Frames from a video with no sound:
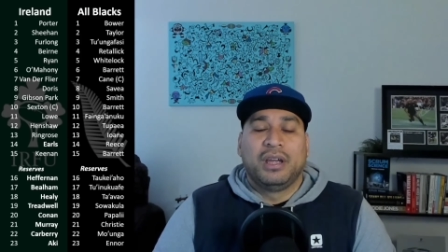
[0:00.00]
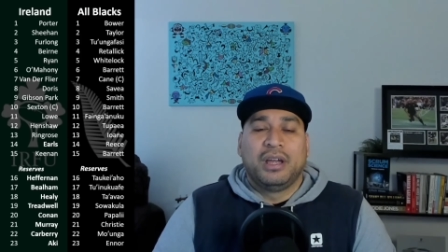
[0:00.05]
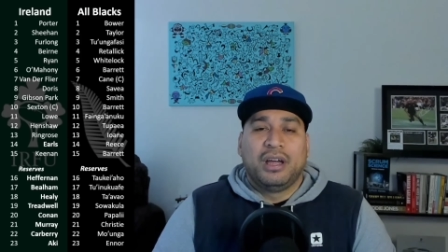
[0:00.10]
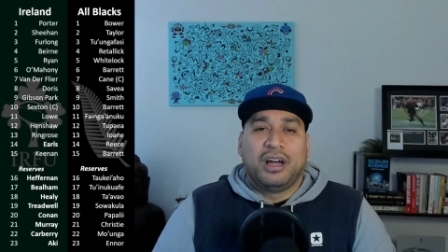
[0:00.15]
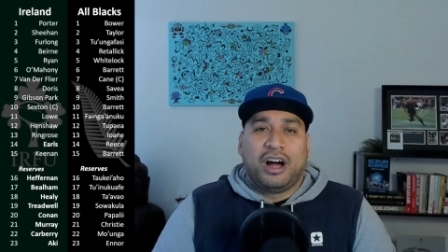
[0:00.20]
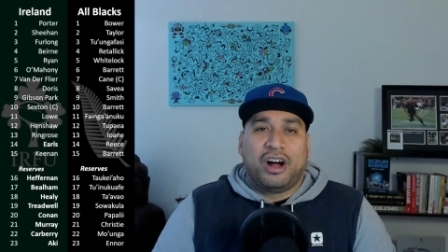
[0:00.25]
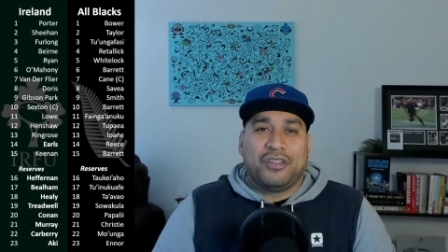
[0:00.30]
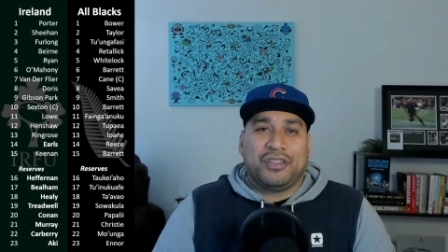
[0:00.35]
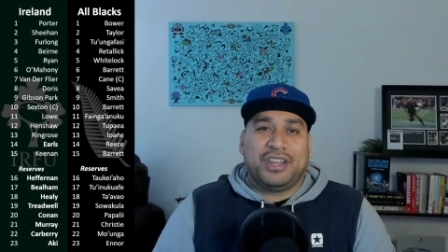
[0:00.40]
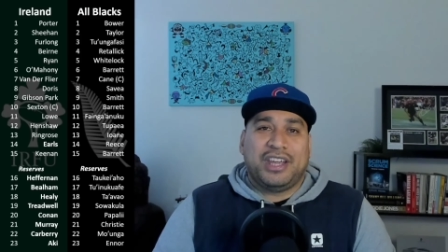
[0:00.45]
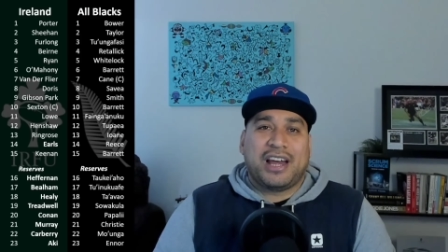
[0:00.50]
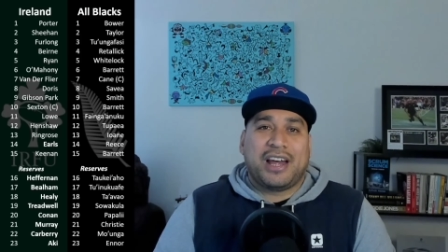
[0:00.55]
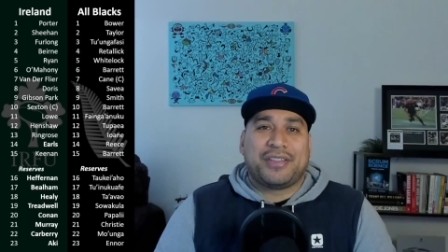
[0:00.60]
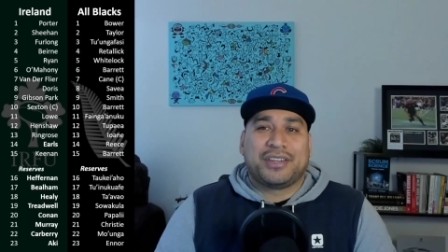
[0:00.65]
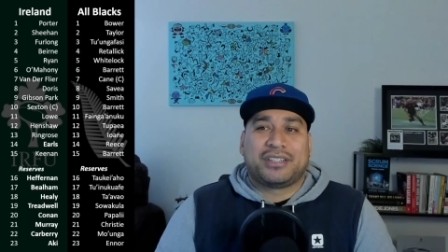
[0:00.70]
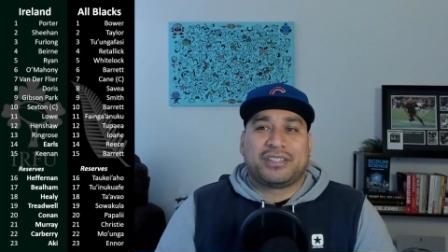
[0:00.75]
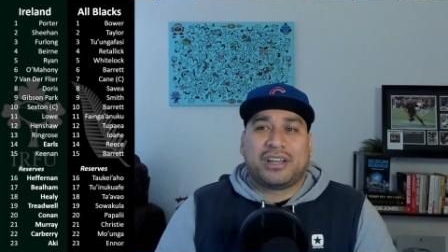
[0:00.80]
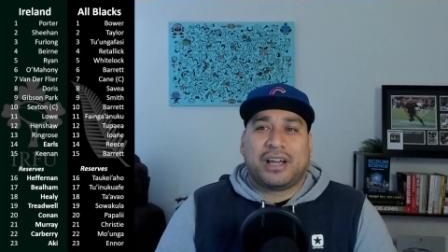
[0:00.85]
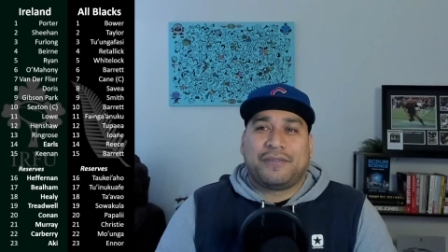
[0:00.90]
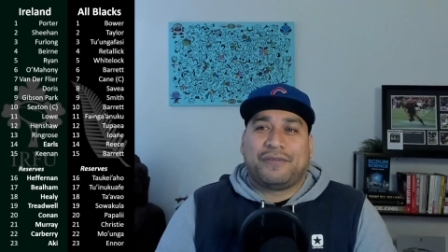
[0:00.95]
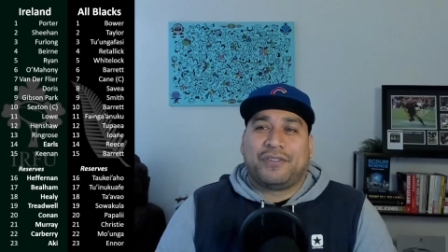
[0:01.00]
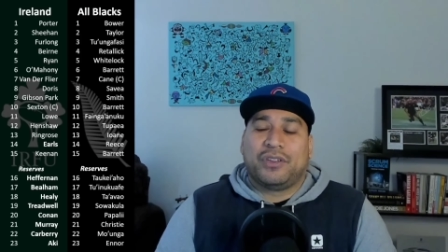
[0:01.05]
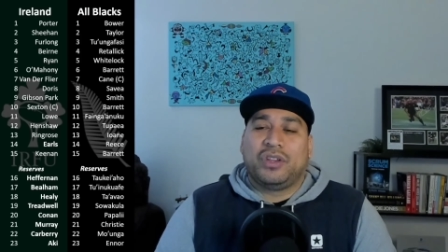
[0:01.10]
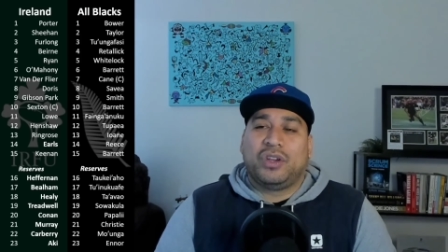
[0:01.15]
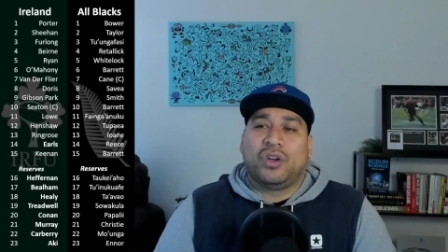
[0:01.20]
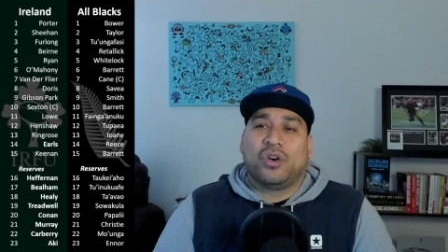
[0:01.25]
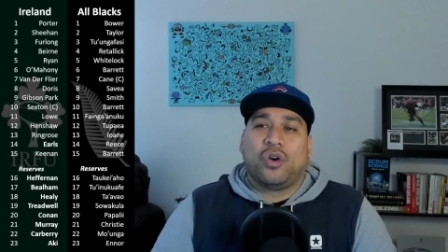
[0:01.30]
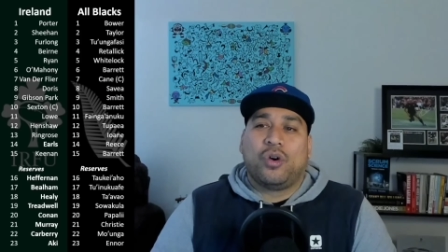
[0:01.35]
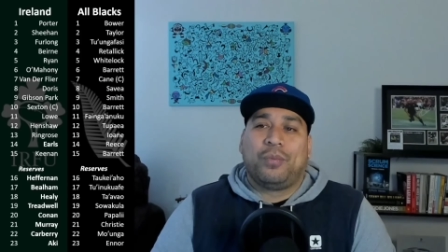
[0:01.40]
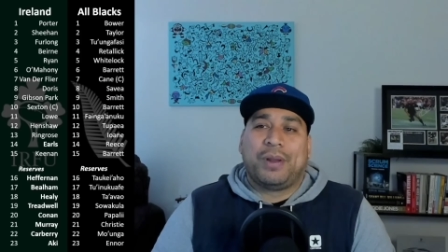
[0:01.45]
On the other side for the
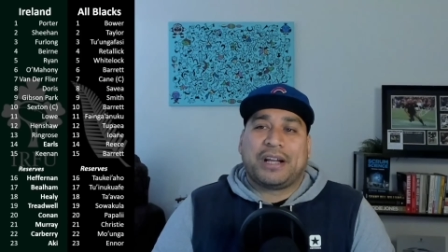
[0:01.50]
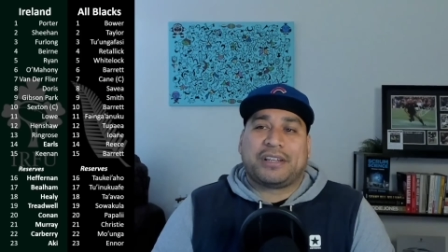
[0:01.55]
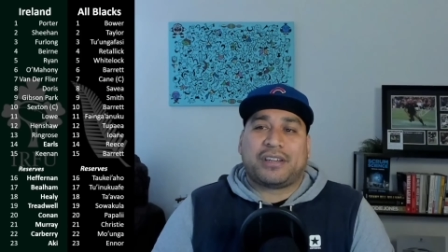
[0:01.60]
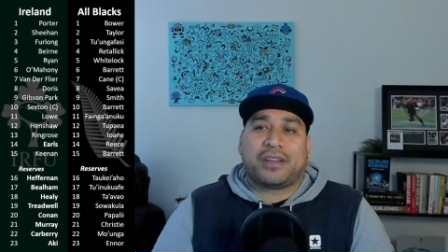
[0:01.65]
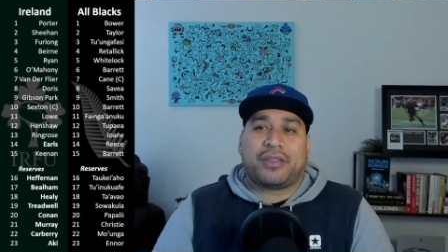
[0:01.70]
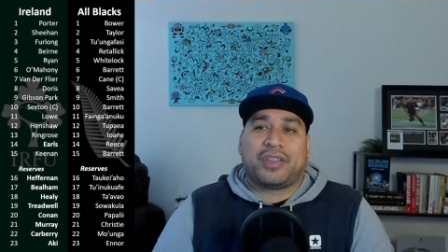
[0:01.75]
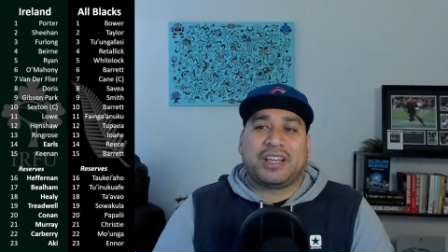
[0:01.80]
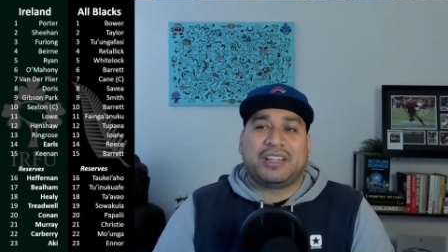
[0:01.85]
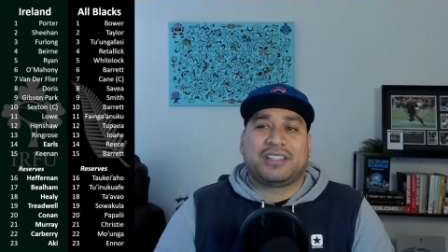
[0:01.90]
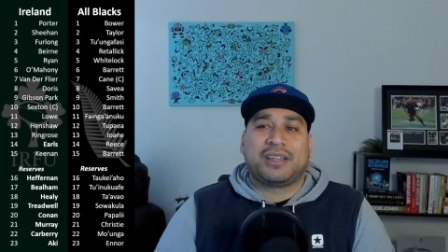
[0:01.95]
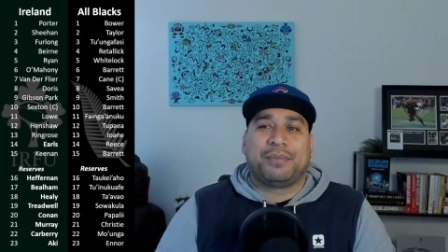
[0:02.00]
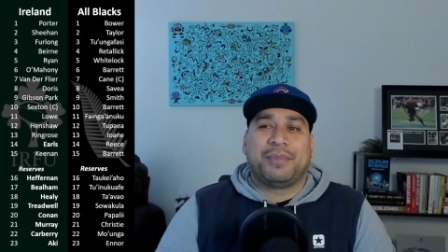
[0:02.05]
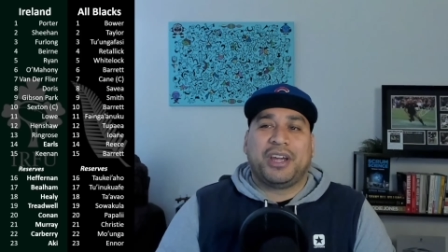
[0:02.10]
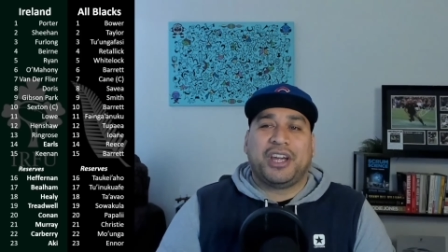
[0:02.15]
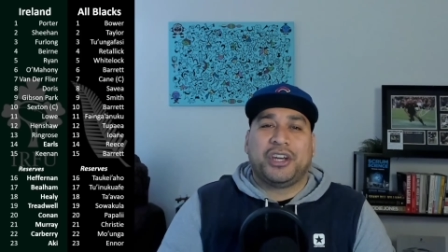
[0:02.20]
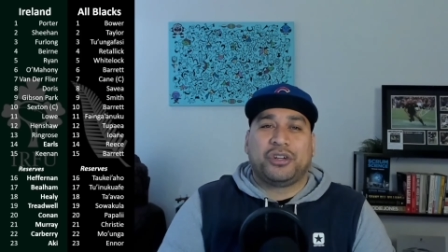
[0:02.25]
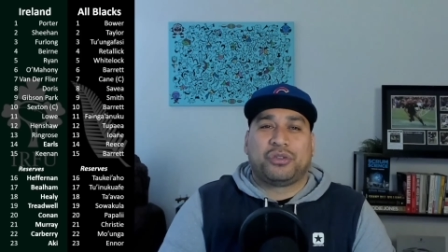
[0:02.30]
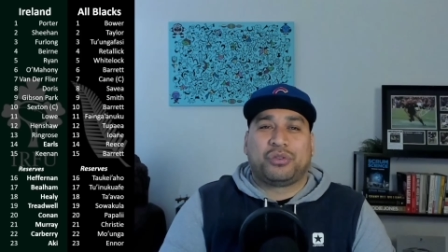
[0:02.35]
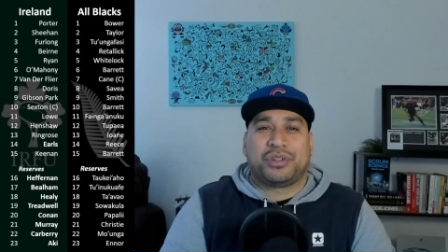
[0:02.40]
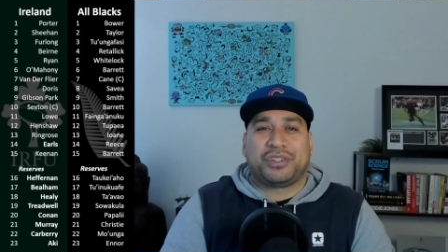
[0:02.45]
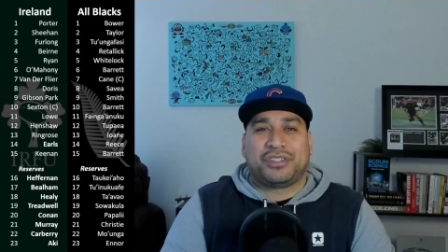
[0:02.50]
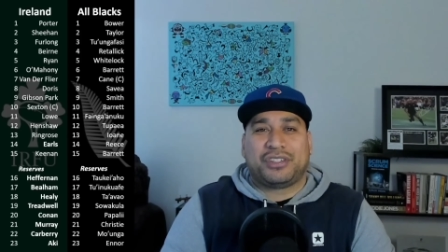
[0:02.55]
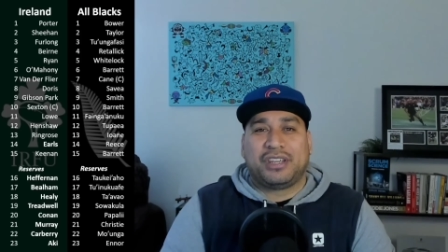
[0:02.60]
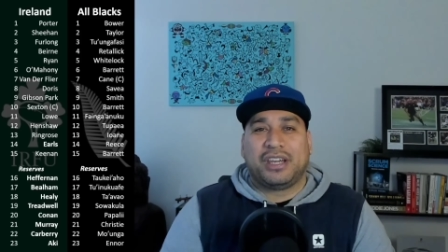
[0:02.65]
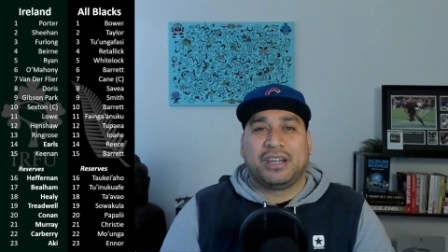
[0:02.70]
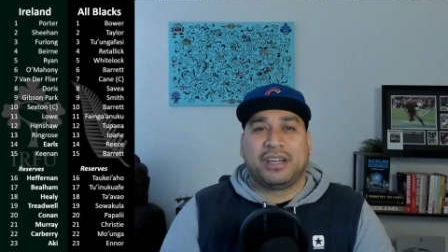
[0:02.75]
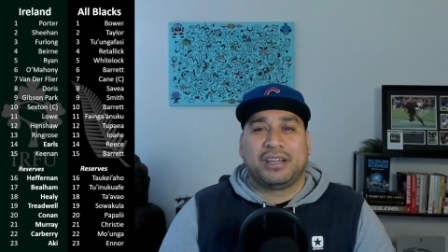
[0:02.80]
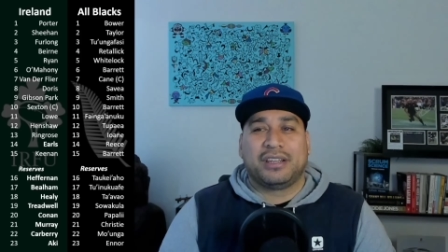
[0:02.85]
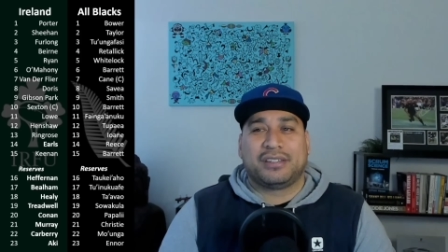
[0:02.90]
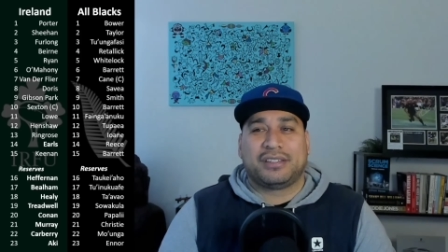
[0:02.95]
All Blacks, I think some
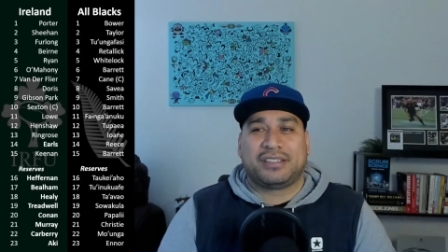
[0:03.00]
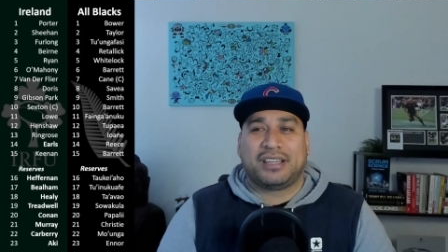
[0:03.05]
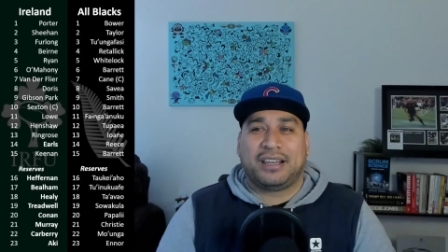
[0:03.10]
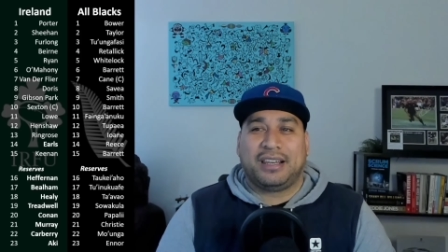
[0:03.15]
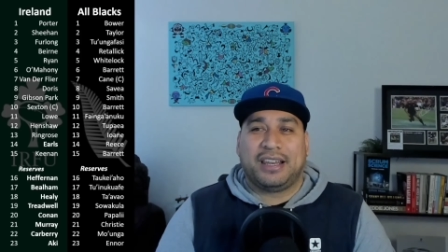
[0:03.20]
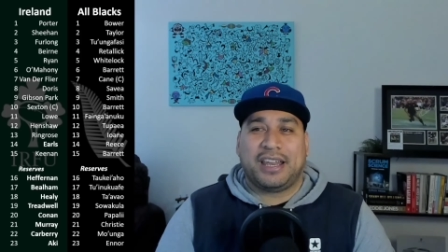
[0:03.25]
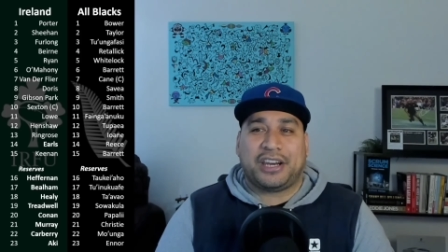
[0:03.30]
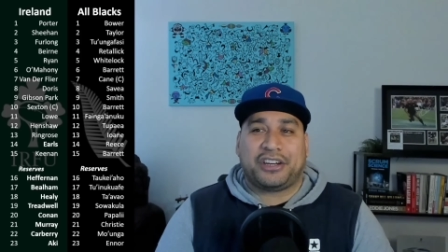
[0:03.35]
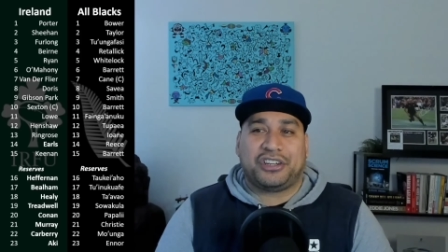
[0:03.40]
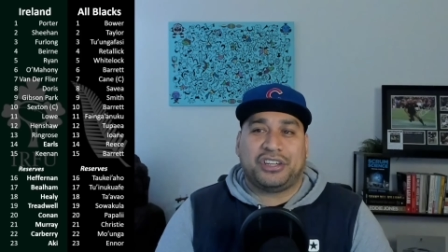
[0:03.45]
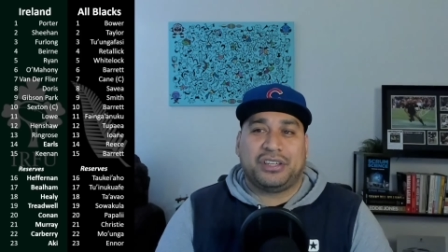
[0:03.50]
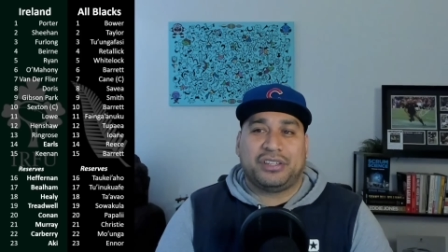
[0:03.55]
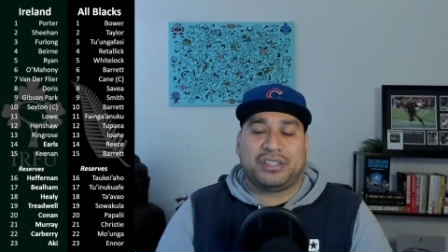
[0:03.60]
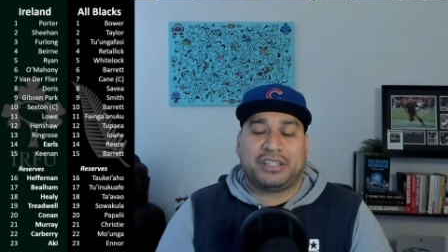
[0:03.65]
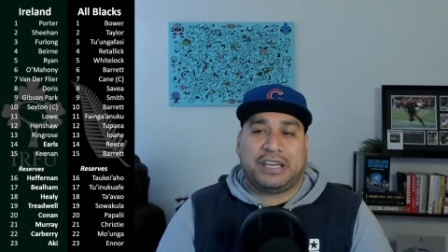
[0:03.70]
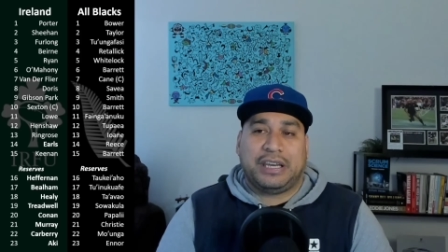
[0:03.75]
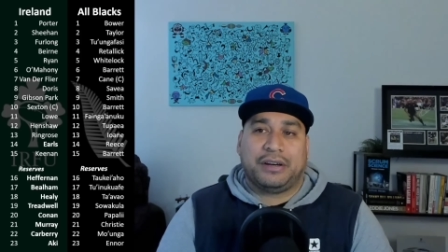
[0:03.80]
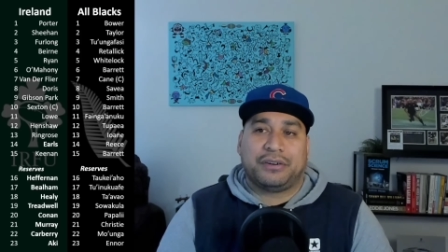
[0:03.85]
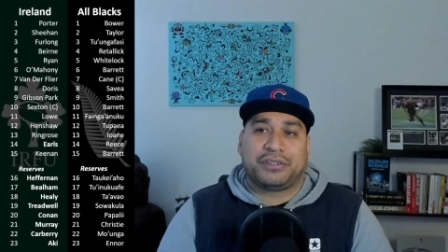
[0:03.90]
interesting selections here.